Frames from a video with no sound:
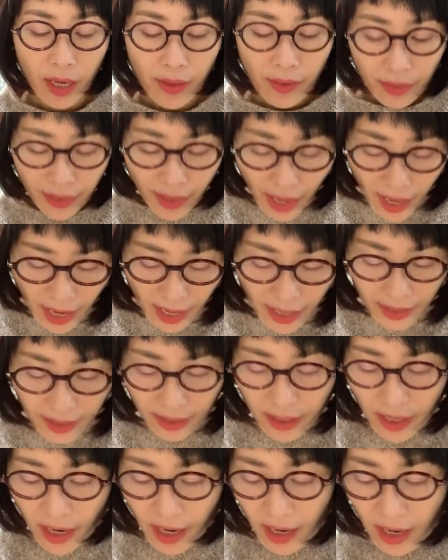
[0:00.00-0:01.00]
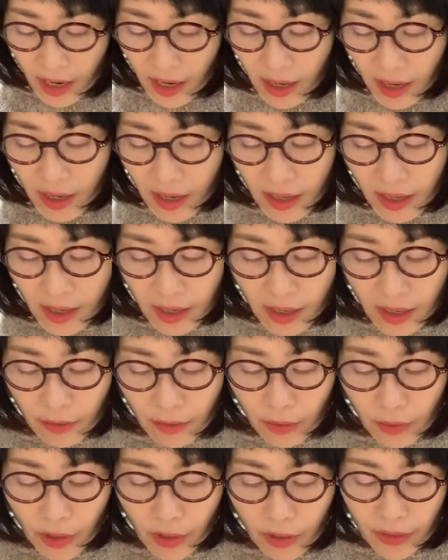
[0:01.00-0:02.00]
Then, uh,
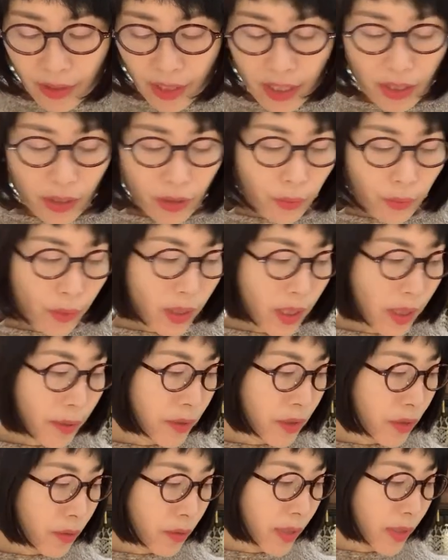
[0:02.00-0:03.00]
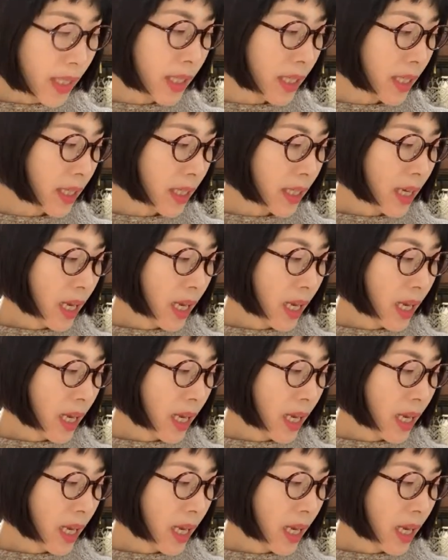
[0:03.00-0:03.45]
well, that's what I'm doing.